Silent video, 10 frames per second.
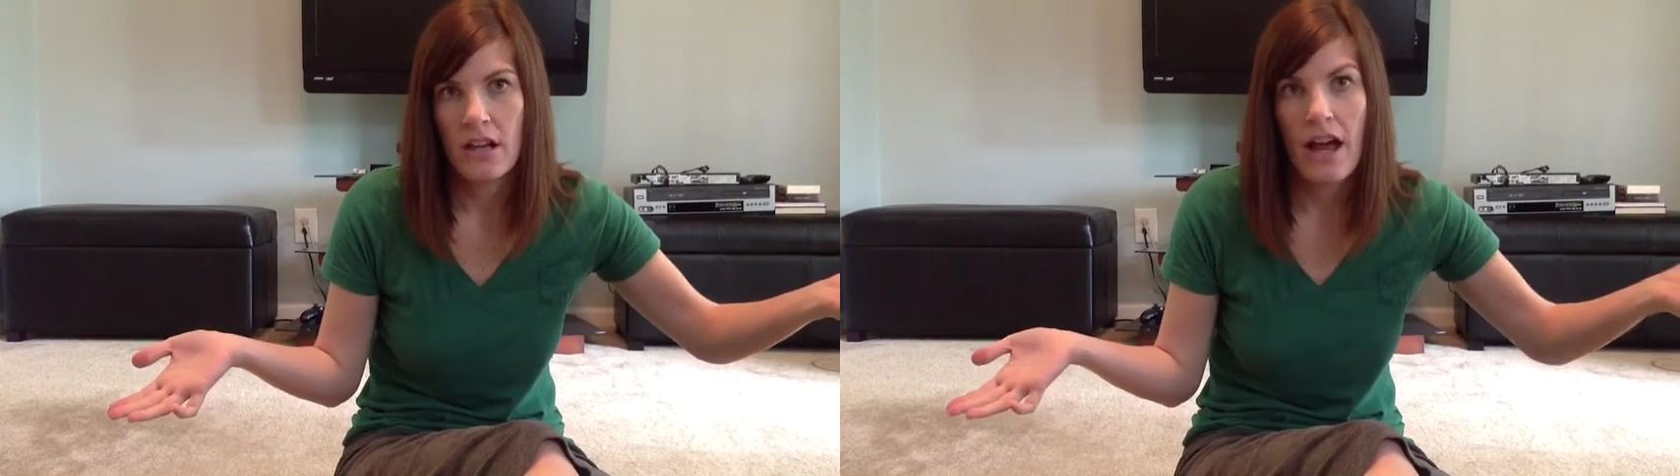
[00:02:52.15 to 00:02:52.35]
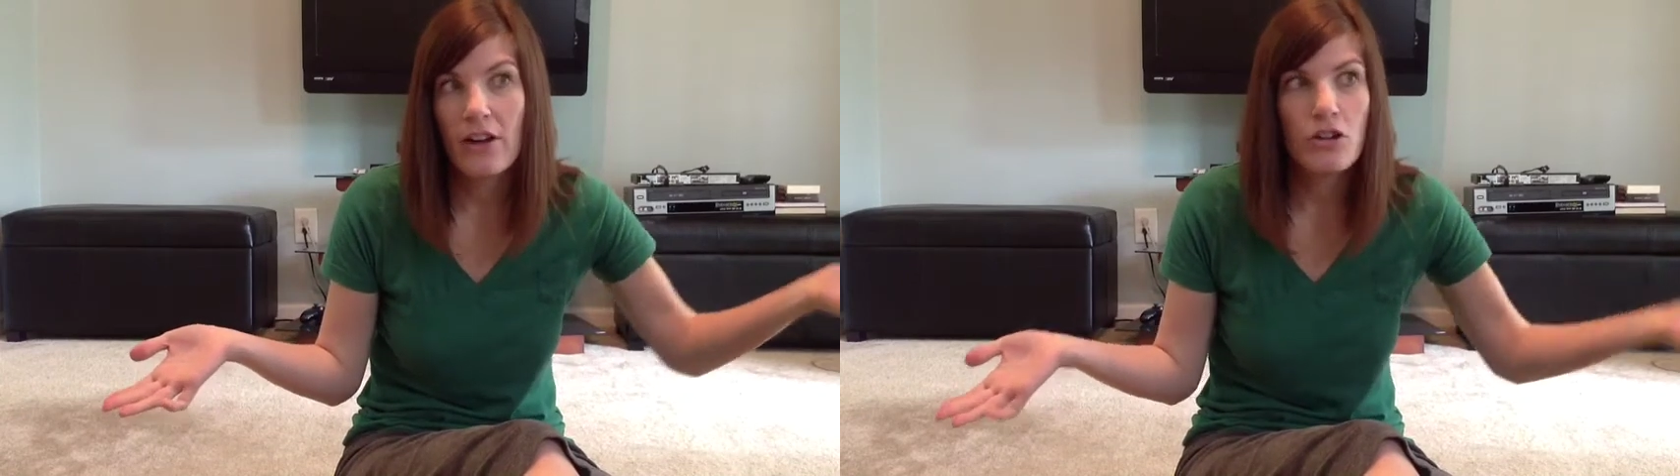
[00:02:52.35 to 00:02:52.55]

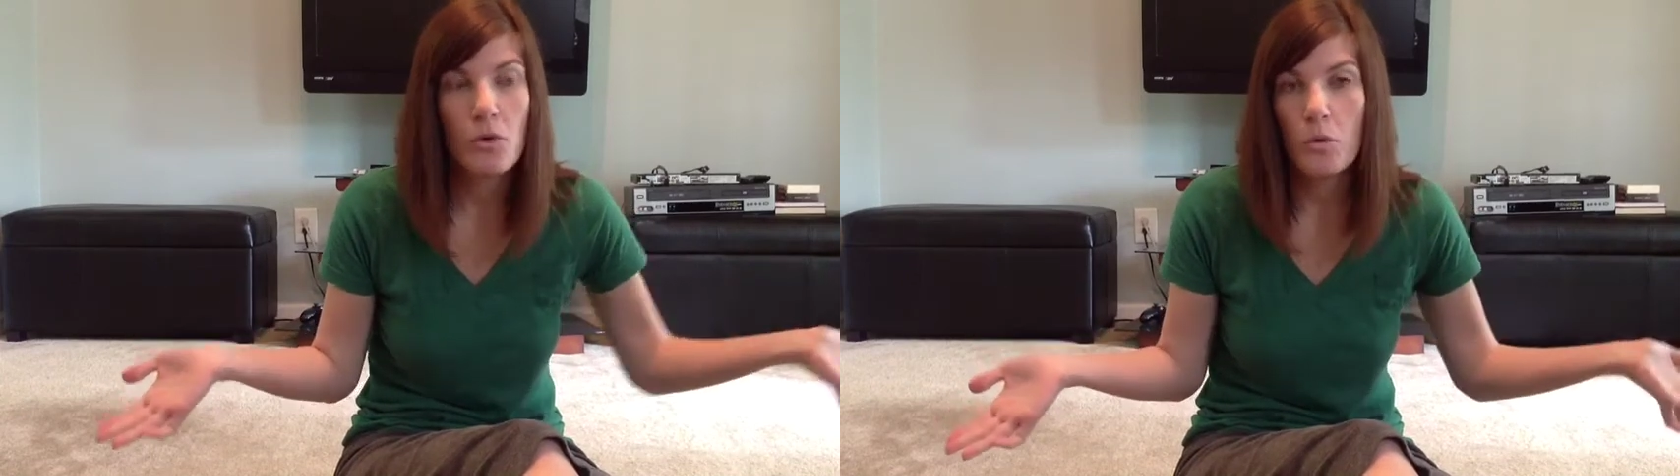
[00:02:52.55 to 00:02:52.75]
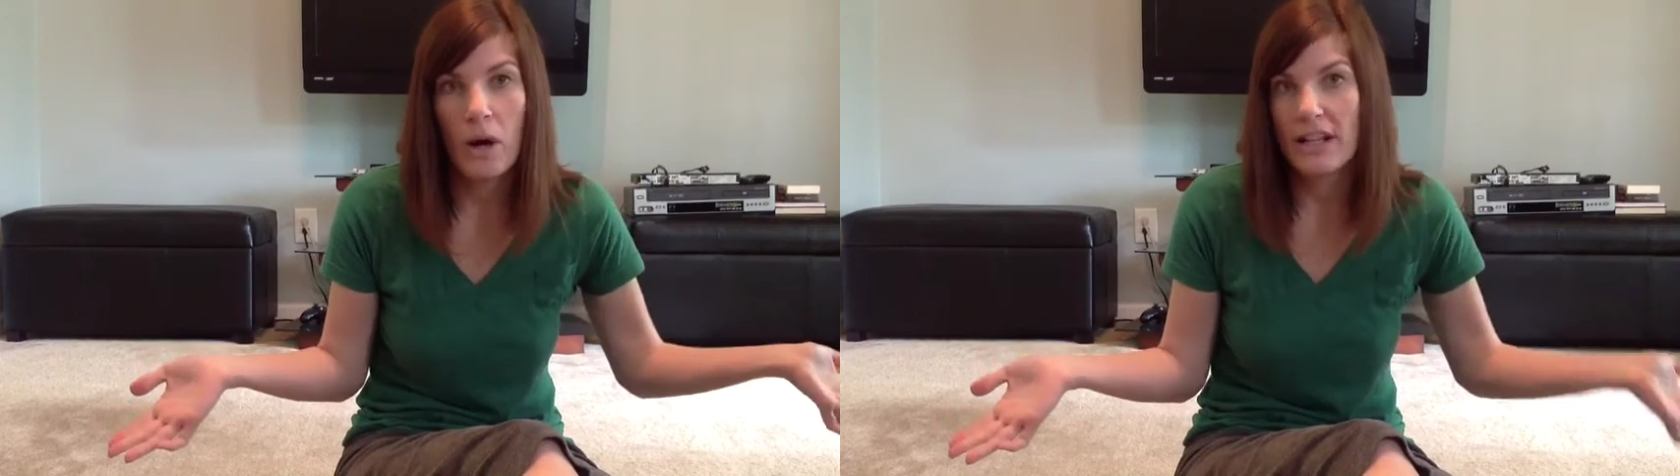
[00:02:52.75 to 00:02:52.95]
I don't know
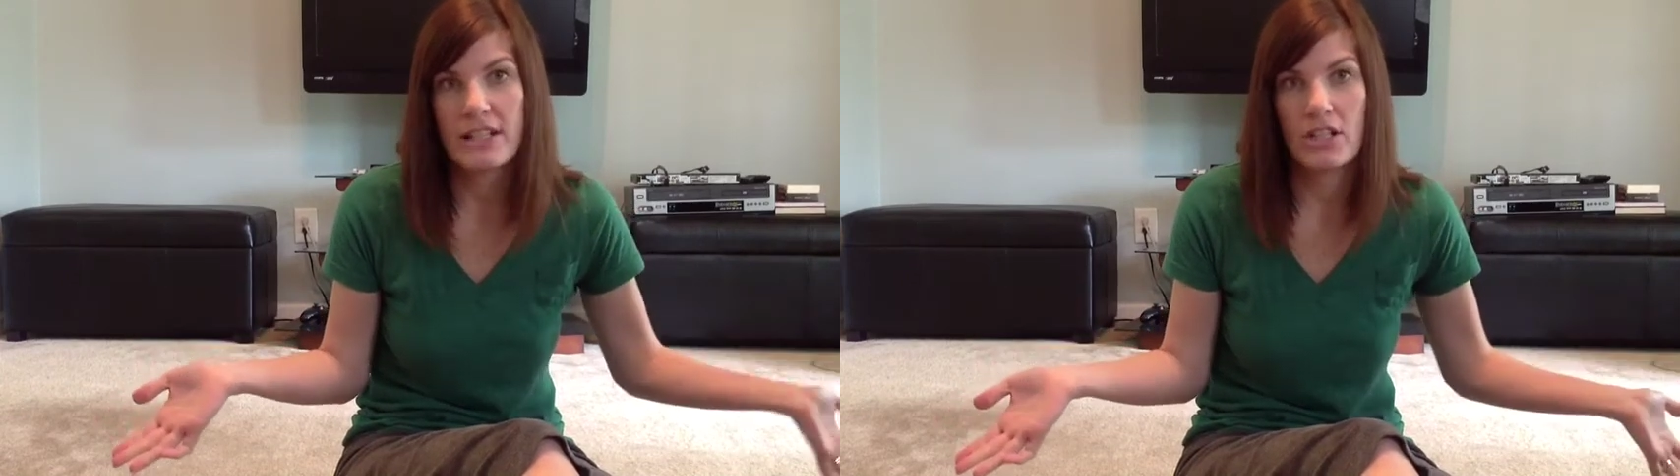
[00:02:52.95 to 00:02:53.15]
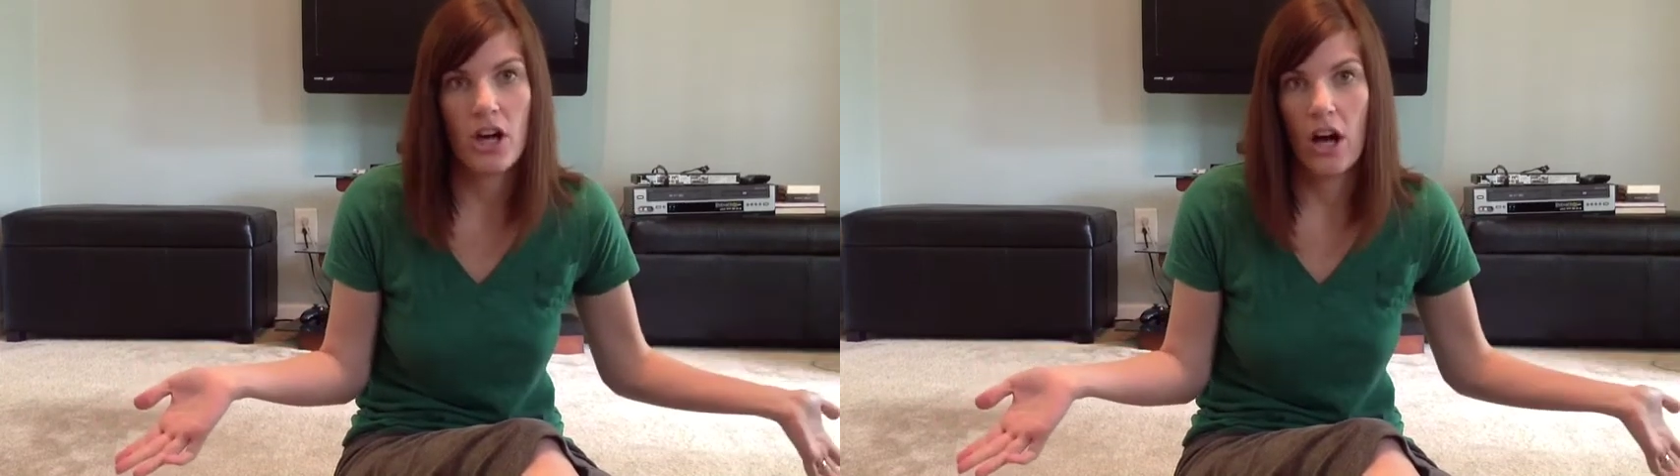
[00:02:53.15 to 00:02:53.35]
what
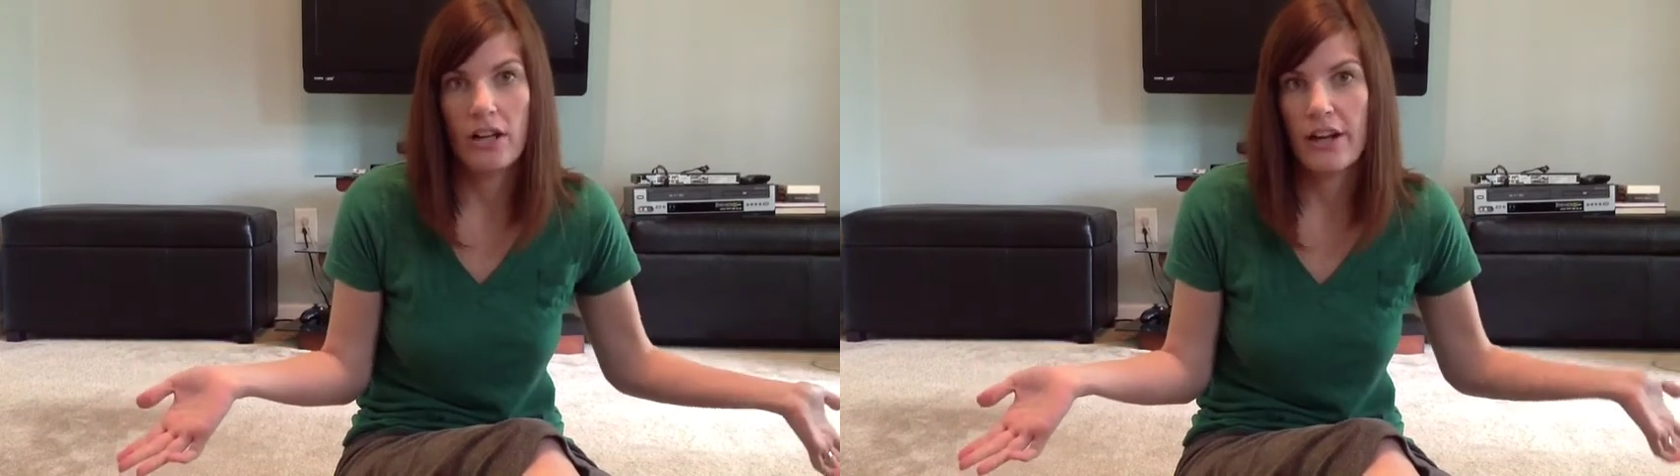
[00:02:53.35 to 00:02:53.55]
it's called.